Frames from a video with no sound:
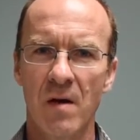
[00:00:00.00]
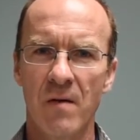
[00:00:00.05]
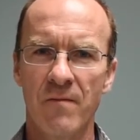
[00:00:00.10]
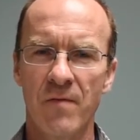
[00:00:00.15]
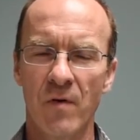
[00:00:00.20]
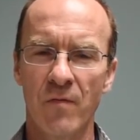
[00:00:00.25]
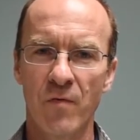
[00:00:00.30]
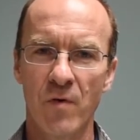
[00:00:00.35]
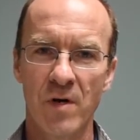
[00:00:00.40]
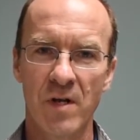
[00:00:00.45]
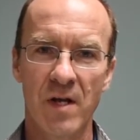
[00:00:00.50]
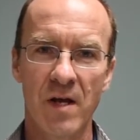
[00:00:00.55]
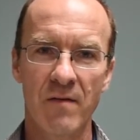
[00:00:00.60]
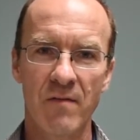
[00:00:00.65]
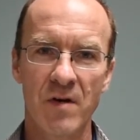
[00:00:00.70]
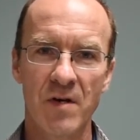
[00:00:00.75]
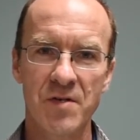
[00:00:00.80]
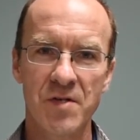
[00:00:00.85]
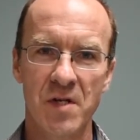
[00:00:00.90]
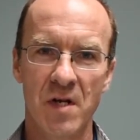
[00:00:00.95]
feel free to give
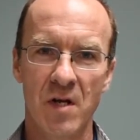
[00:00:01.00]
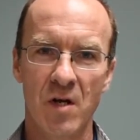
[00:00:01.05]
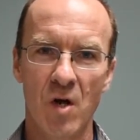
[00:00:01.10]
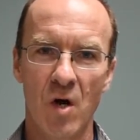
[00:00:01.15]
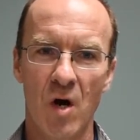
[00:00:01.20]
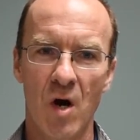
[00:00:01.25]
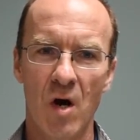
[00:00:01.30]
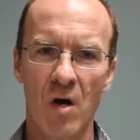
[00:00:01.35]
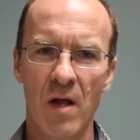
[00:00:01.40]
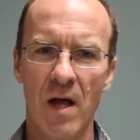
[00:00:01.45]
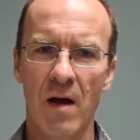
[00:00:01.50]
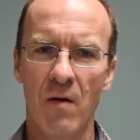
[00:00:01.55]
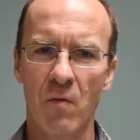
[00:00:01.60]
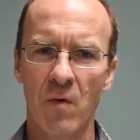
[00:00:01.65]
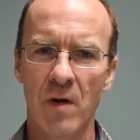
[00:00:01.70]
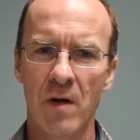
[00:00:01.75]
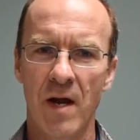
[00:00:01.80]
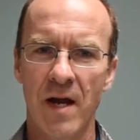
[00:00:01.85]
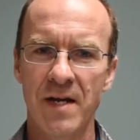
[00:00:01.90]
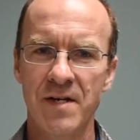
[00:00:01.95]
us a call
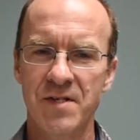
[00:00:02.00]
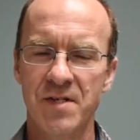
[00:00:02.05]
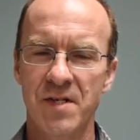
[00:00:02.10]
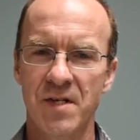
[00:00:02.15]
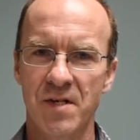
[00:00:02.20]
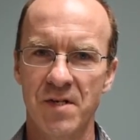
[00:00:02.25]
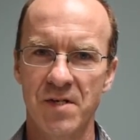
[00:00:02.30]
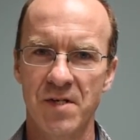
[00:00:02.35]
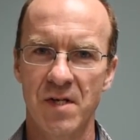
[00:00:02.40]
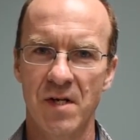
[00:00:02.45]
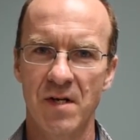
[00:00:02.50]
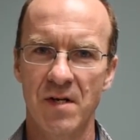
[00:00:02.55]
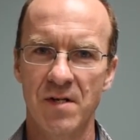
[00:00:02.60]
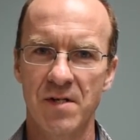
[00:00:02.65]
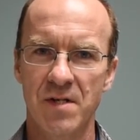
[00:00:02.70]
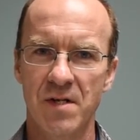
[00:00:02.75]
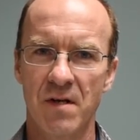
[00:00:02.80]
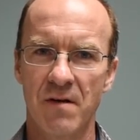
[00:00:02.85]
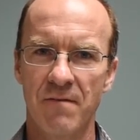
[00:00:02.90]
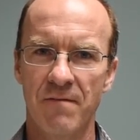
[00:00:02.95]
at
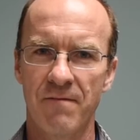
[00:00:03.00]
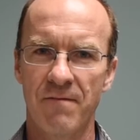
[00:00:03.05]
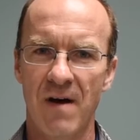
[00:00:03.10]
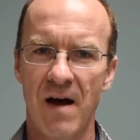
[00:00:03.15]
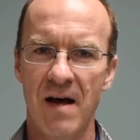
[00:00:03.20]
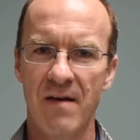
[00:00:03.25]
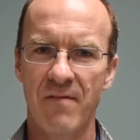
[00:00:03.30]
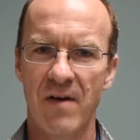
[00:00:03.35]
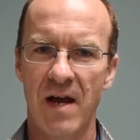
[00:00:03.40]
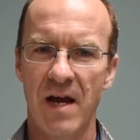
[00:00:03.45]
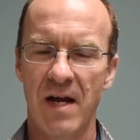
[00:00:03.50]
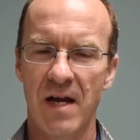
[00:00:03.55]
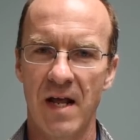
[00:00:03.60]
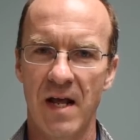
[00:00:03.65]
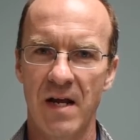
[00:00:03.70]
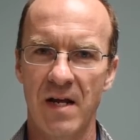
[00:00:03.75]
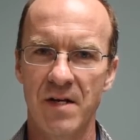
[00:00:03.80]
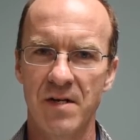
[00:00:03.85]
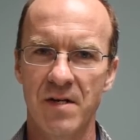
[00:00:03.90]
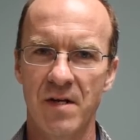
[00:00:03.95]

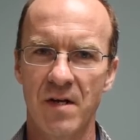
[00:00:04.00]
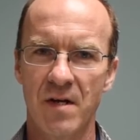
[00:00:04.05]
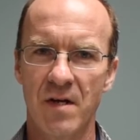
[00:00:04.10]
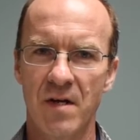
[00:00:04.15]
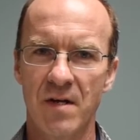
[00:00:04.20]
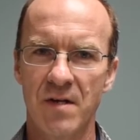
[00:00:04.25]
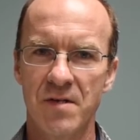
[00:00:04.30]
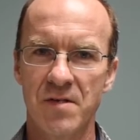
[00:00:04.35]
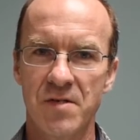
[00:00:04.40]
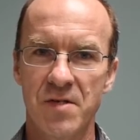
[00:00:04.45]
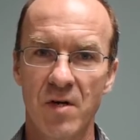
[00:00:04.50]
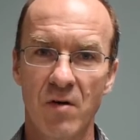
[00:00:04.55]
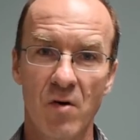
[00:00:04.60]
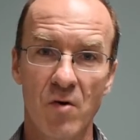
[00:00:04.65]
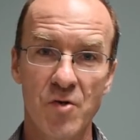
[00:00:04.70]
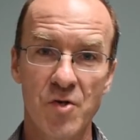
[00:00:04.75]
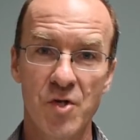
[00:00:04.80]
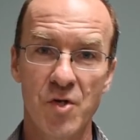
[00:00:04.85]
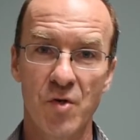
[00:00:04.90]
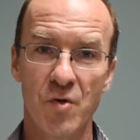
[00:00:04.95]

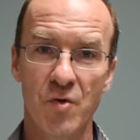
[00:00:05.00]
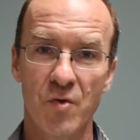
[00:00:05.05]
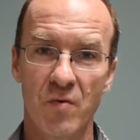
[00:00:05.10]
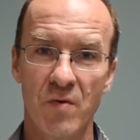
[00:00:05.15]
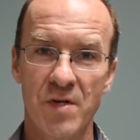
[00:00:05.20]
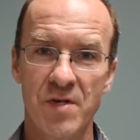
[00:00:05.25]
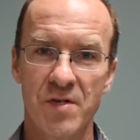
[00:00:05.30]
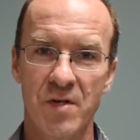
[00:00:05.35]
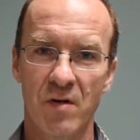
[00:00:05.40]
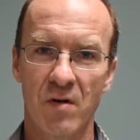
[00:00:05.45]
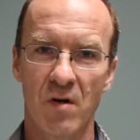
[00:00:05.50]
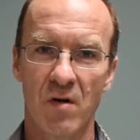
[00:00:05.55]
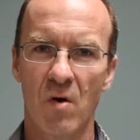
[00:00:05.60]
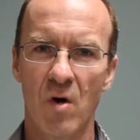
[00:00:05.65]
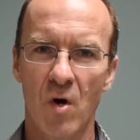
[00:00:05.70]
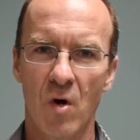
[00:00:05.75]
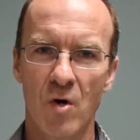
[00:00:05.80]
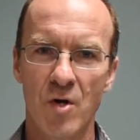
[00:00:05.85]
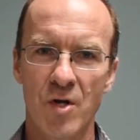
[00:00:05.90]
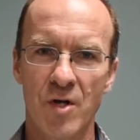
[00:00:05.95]
866-588-0230,
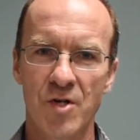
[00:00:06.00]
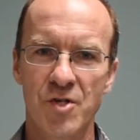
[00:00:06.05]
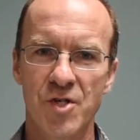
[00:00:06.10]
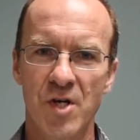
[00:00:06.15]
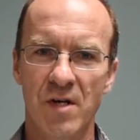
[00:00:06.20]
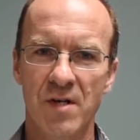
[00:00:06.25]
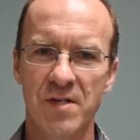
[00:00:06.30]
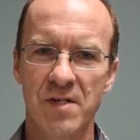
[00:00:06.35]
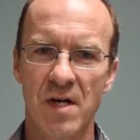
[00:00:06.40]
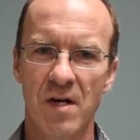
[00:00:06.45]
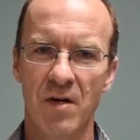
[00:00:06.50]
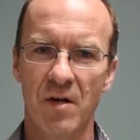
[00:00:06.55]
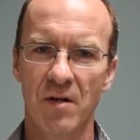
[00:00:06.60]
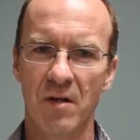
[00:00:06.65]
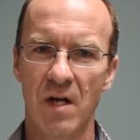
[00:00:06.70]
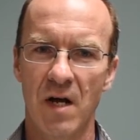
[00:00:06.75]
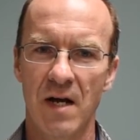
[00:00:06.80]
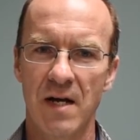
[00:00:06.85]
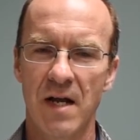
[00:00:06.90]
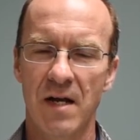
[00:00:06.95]
or you can check us out
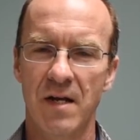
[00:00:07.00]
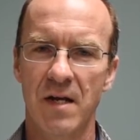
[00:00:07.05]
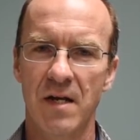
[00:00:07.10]
online at